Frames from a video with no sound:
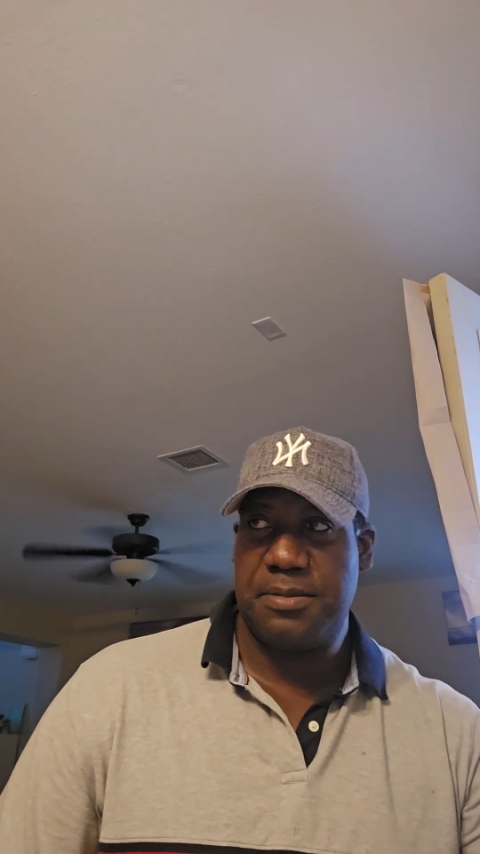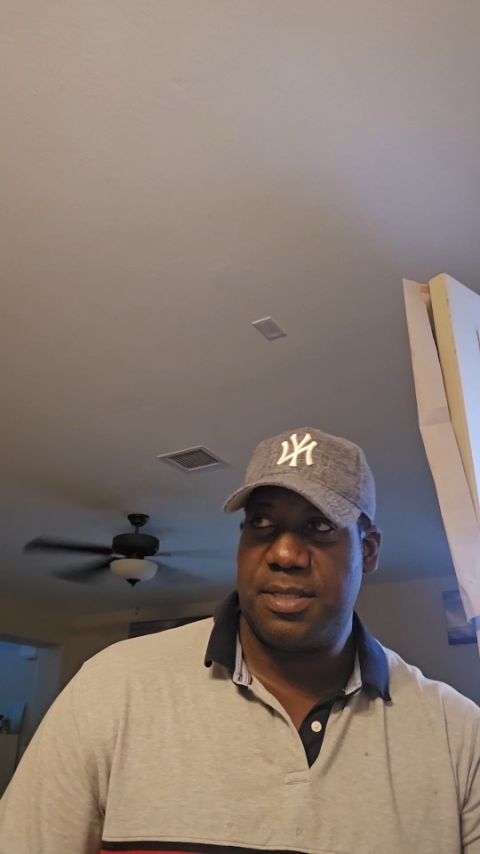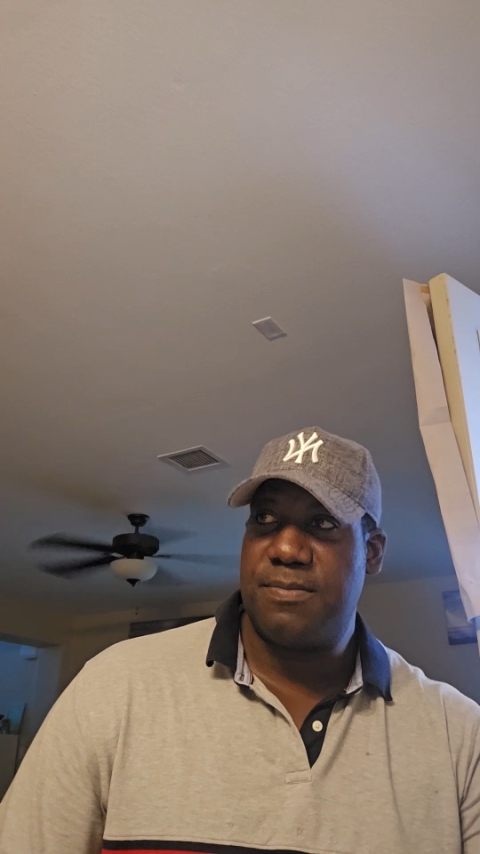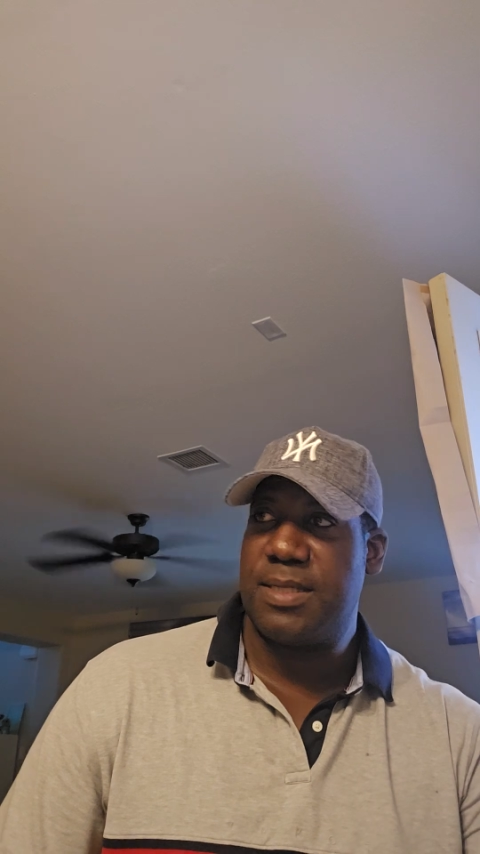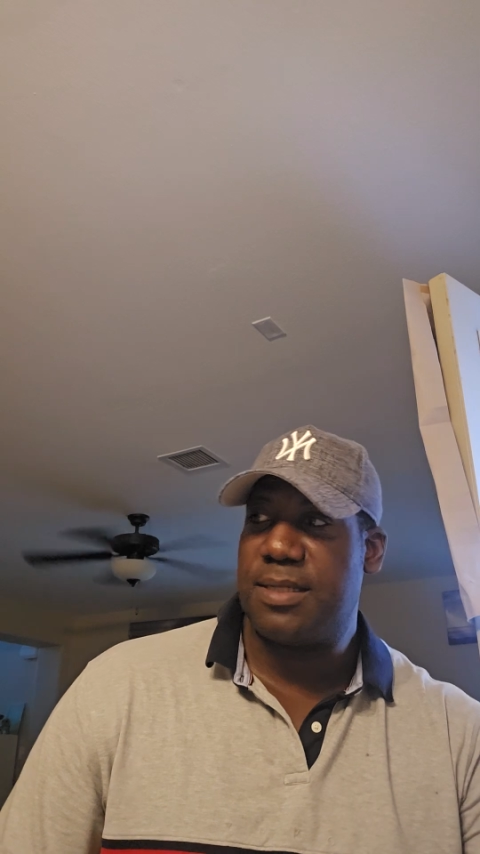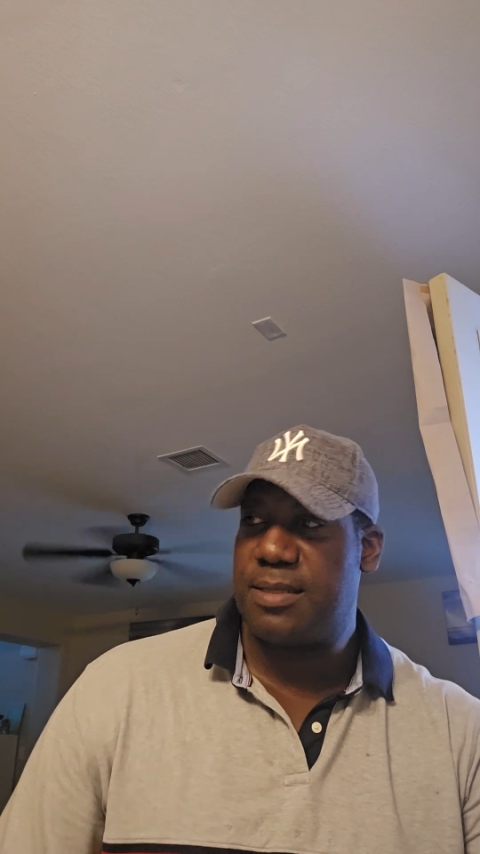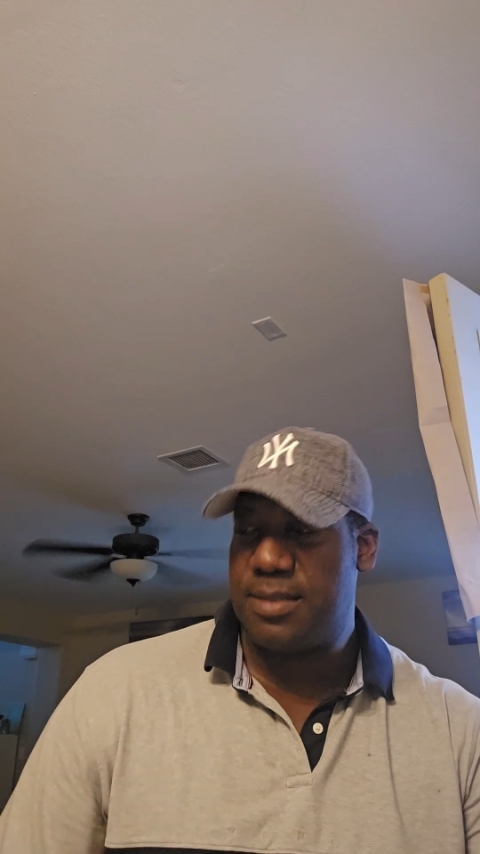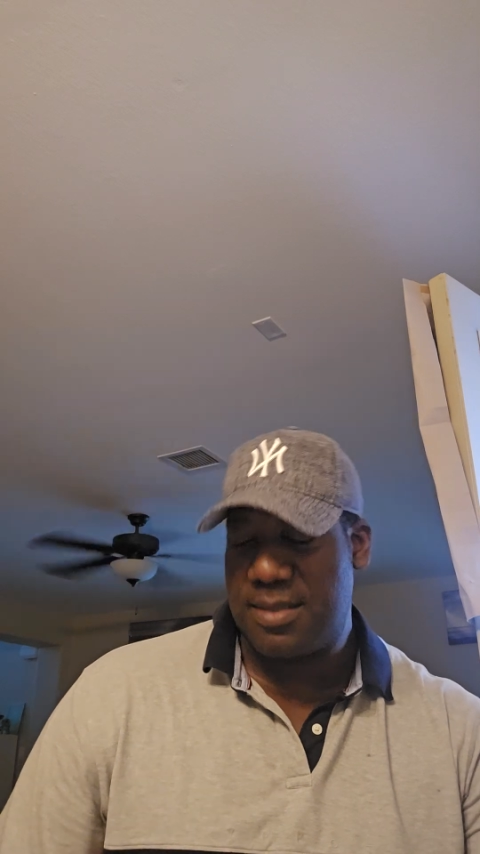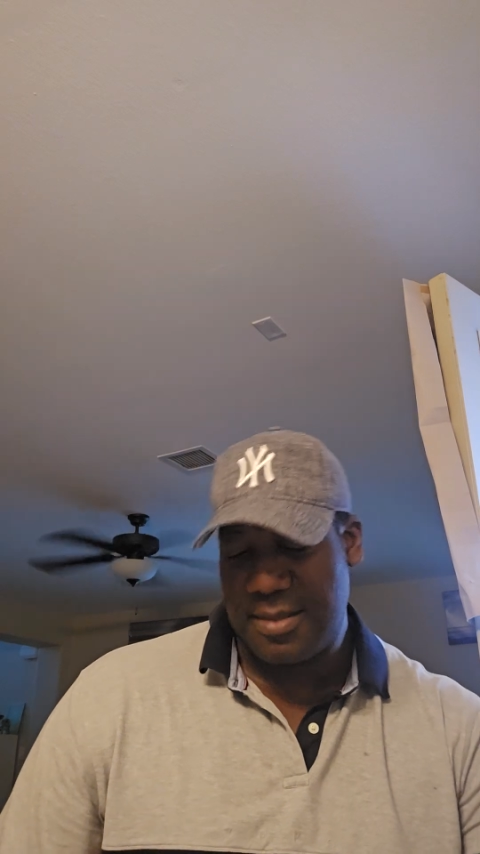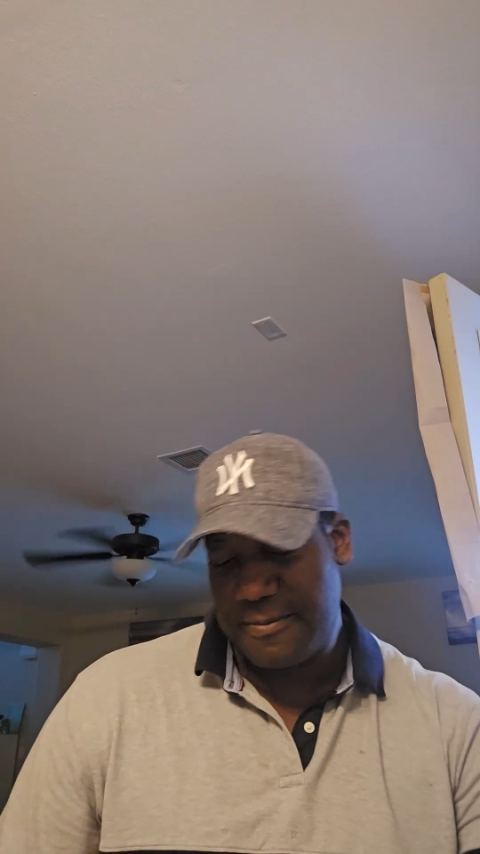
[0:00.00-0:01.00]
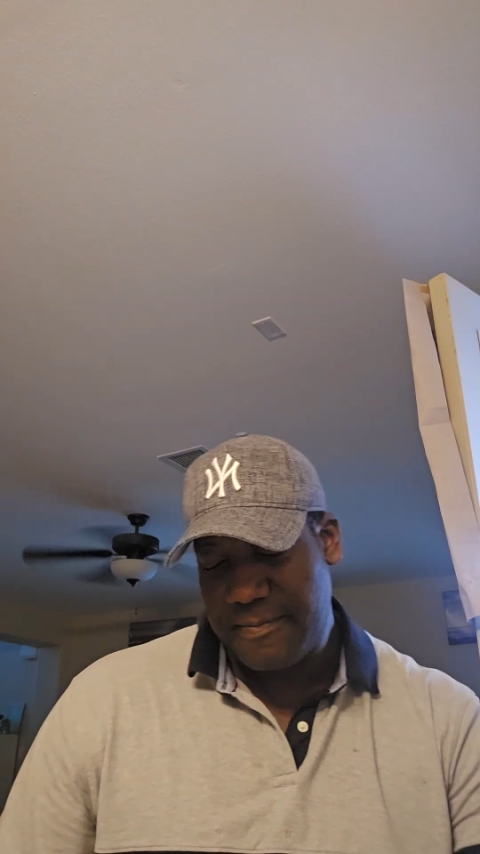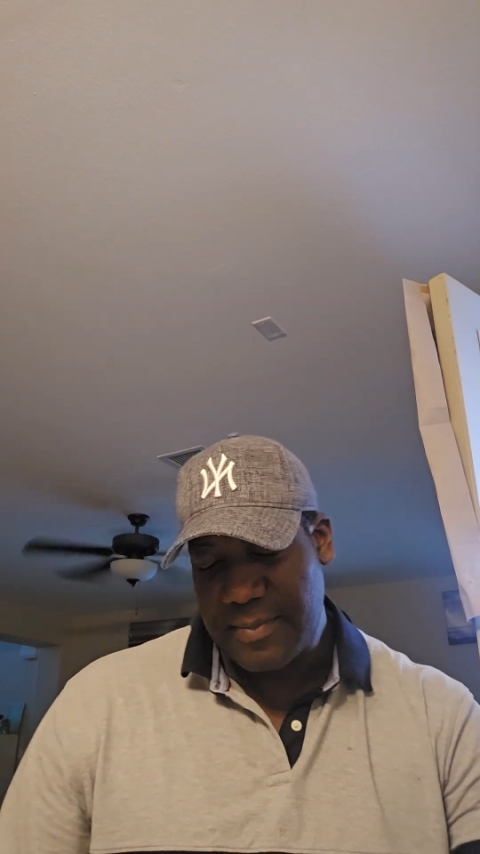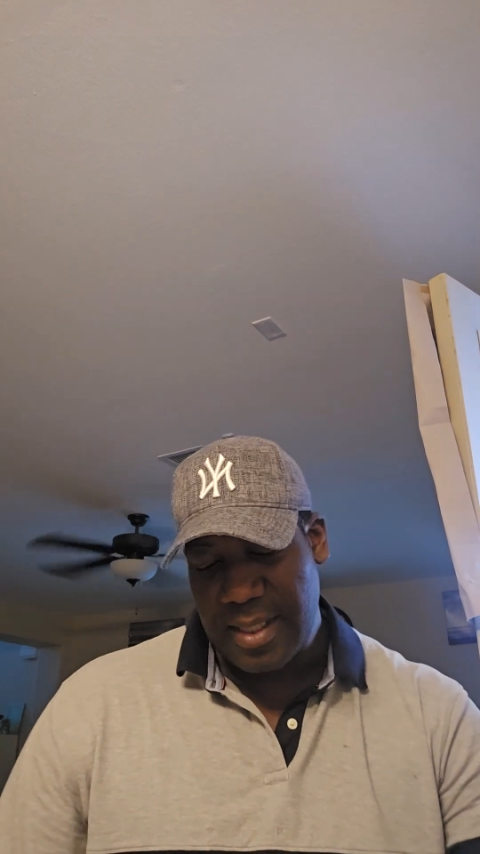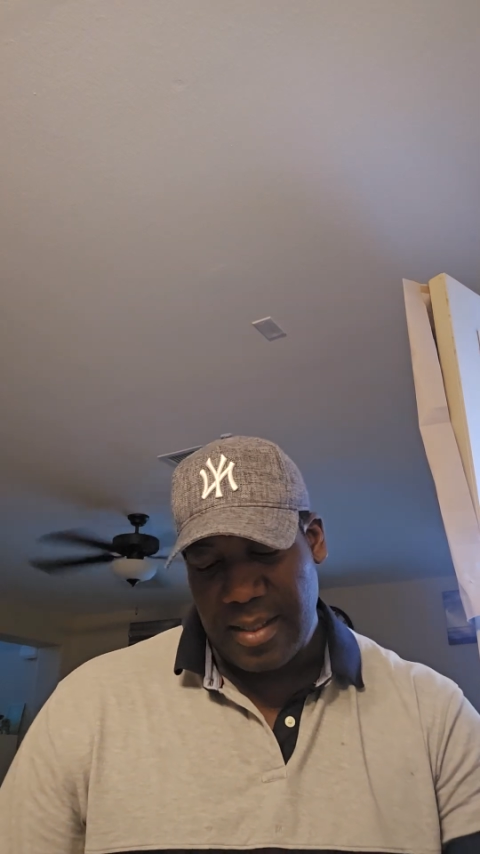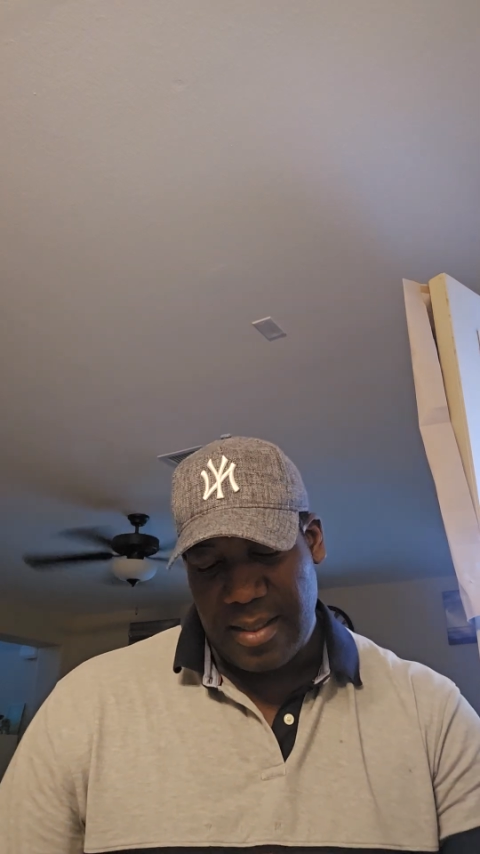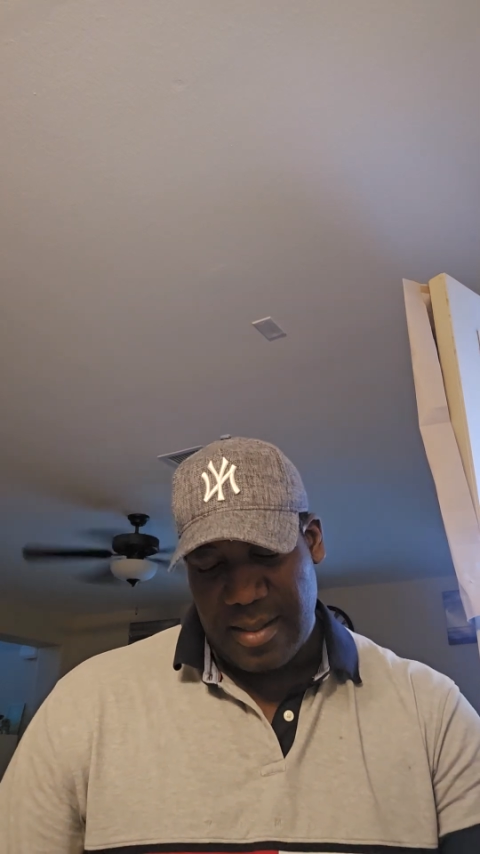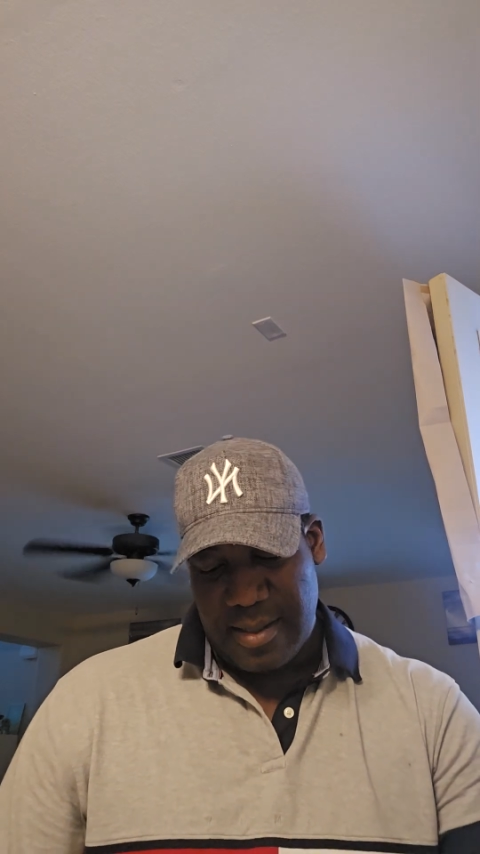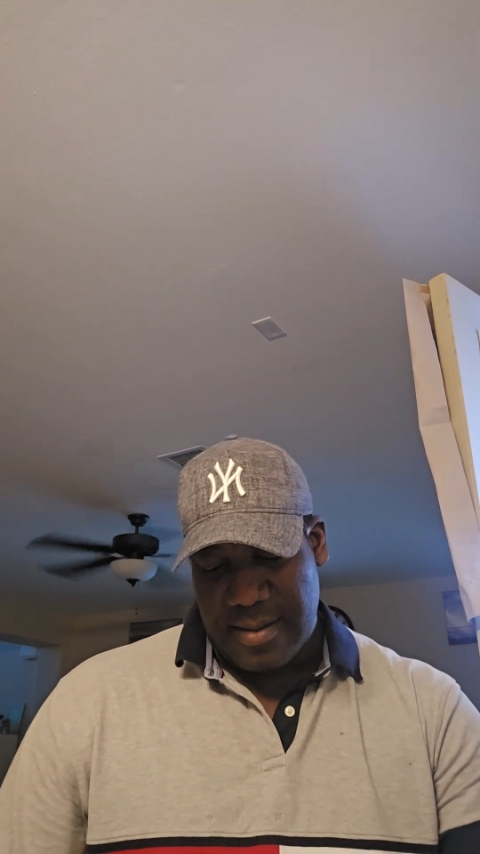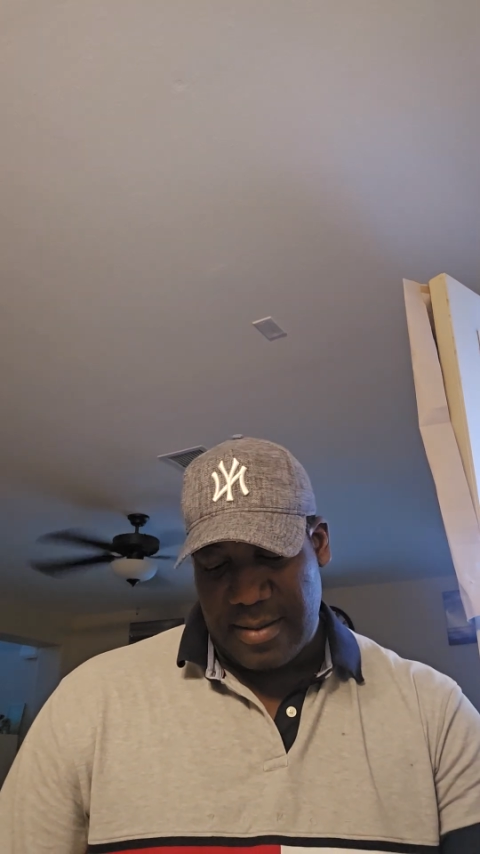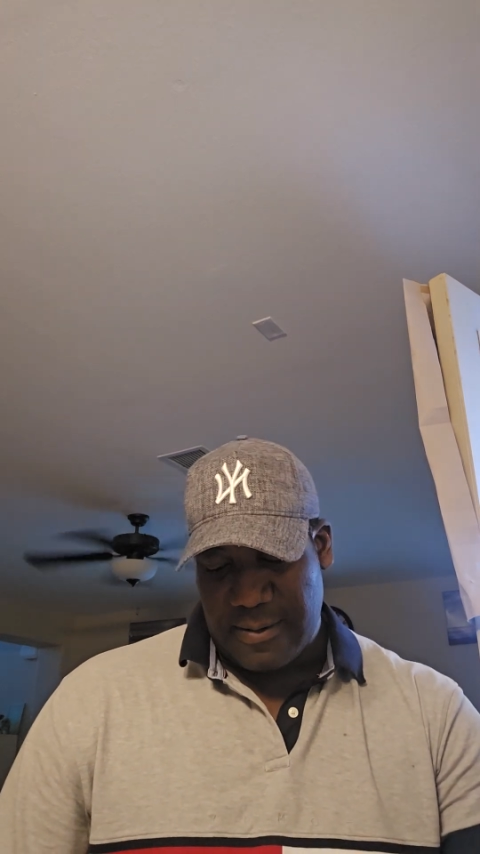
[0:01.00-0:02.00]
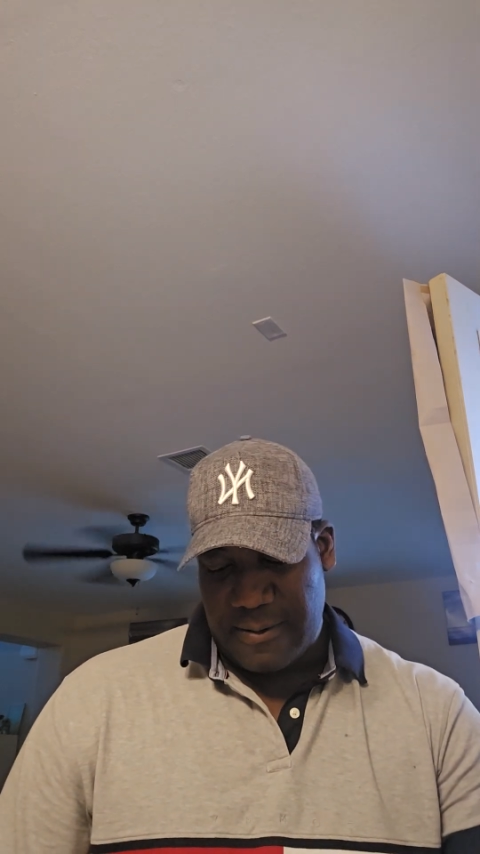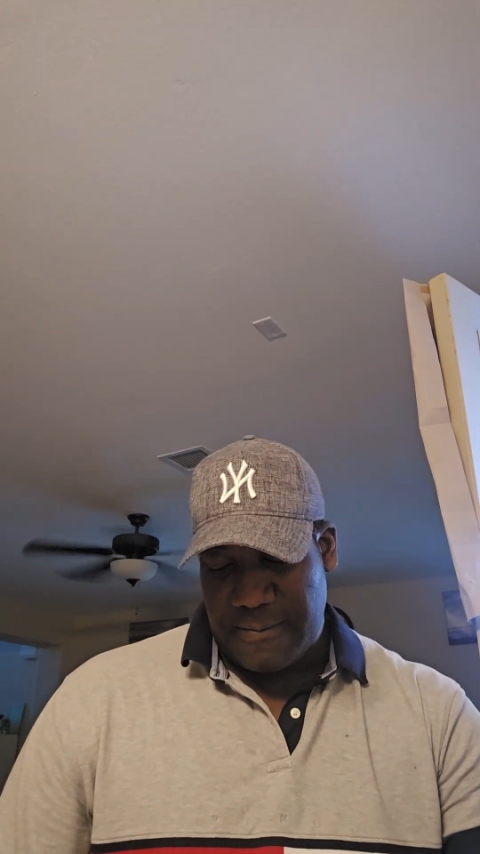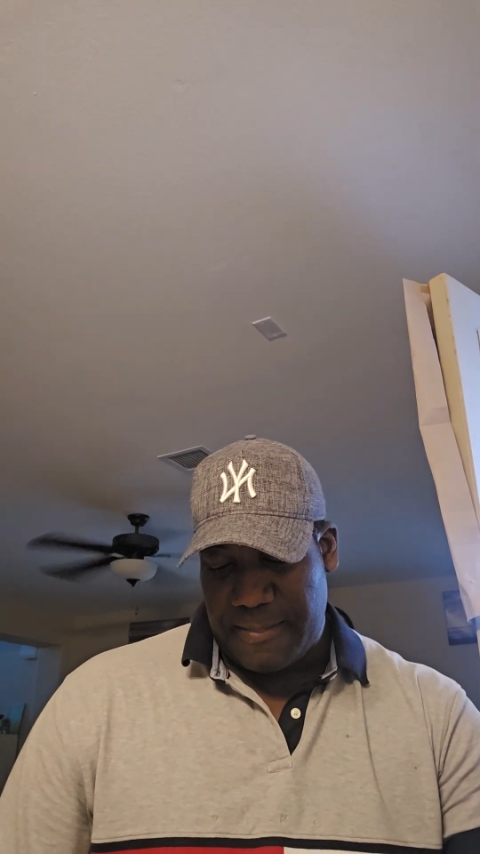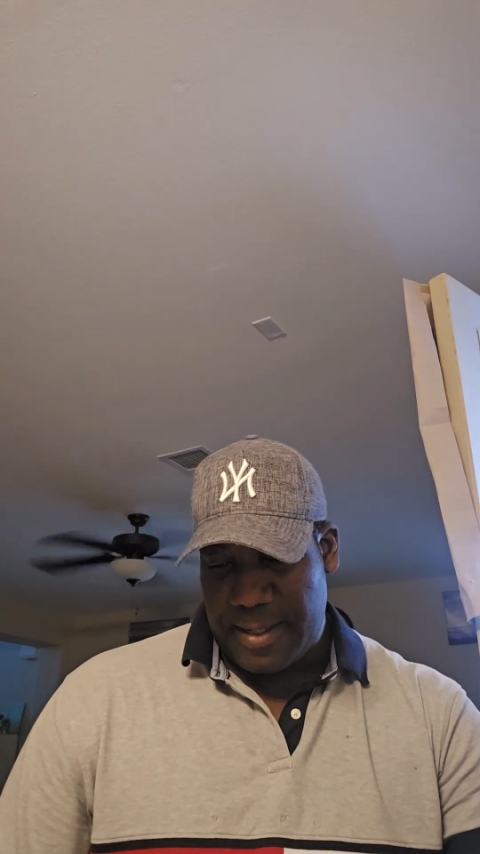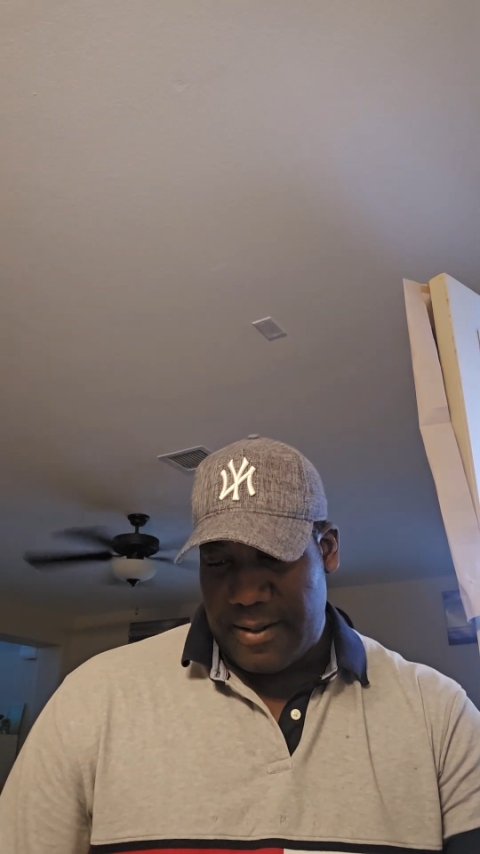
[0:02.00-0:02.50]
something else. So